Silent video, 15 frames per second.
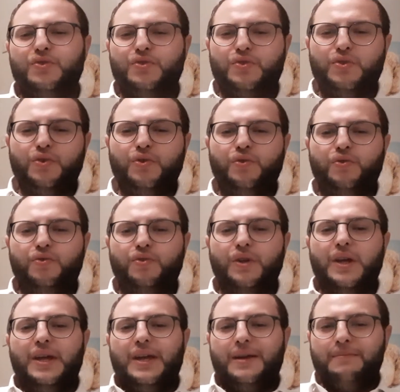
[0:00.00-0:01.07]
Jews
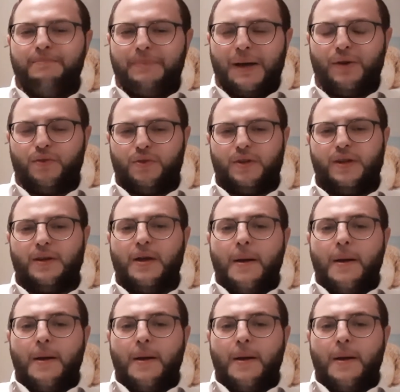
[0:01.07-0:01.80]
in Belzec,